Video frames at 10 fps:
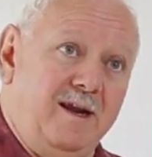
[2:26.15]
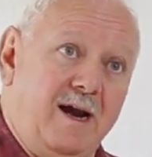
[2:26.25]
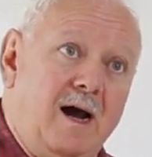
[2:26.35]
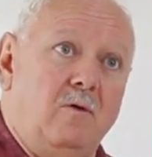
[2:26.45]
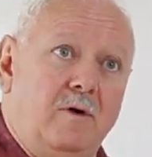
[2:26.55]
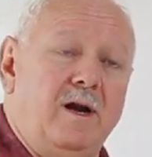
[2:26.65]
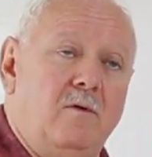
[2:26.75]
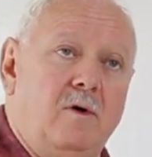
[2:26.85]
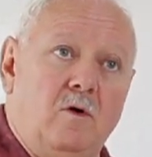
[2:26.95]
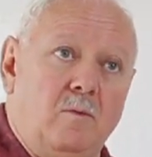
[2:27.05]
out
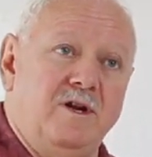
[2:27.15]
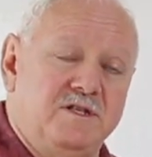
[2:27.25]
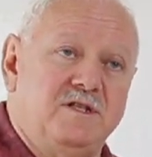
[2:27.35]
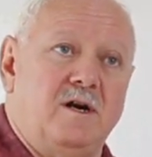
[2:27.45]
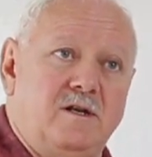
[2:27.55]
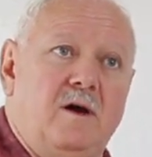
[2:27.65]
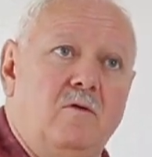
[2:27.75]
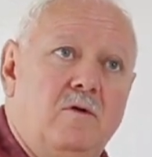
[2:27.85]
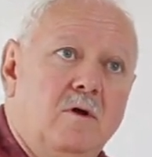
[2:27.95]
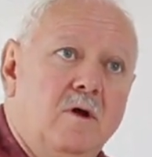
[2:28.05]
anyway, or being sucked
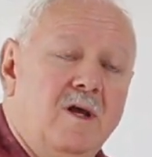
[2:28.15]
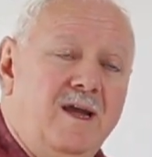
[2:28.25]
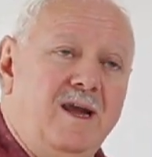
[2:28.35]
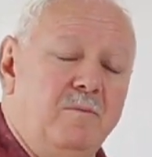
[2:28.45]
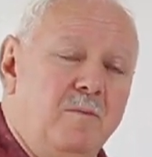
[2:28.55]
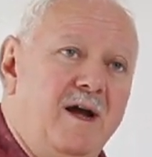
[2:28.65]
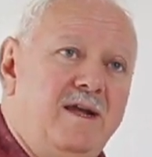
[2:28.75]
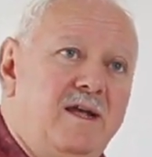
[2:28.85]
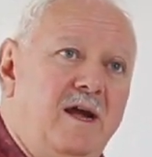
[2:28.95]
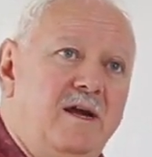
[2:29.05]
out. In my
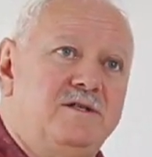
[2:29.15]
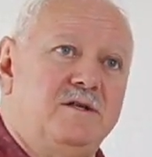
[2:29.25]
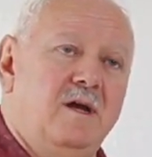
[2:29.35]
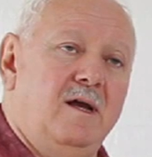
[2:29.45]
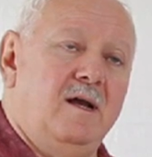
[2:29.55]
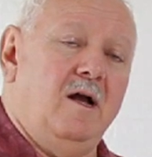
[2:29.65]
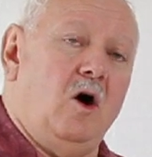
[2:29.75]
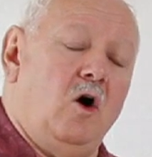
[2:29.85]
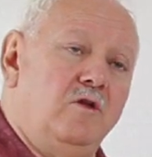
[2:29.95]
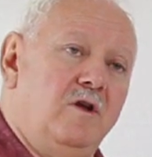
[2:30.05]
case,
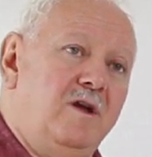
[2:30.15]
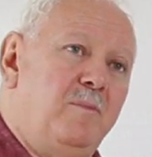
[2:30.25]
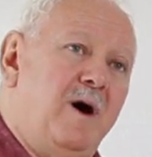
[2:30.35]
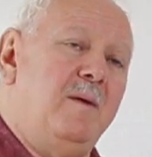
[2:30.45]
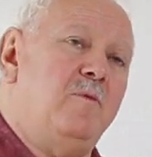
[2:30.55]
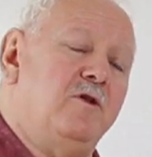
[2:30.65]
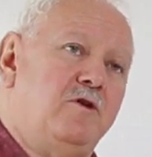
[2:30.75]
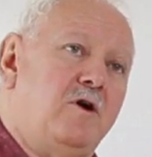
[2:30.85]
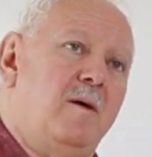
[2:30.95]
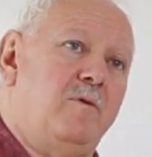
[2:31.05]
the pipe on the
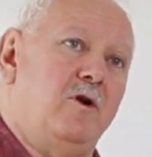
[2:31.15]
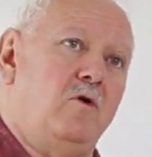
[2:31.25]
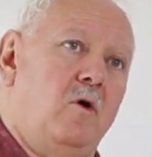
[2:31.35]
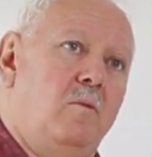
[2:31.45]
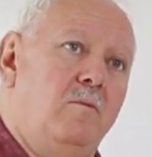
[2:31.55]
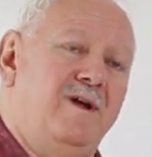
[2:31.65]
top of the dome